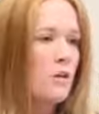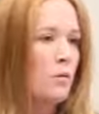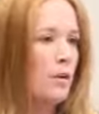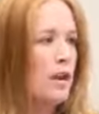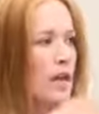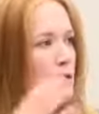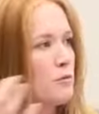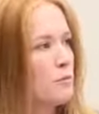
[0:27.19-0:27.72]

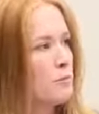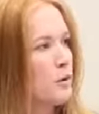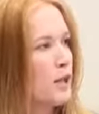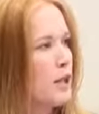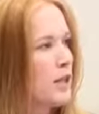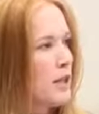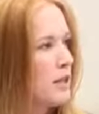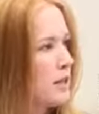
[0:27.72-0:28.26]
without
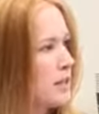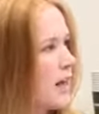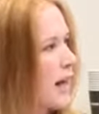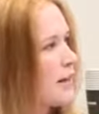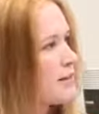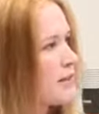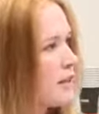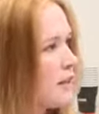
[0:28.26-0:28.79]
bringing in the
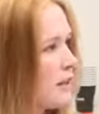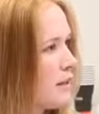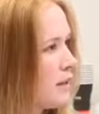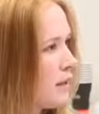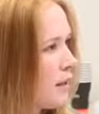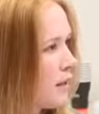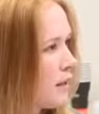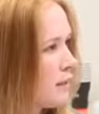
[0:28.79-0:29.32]
taxi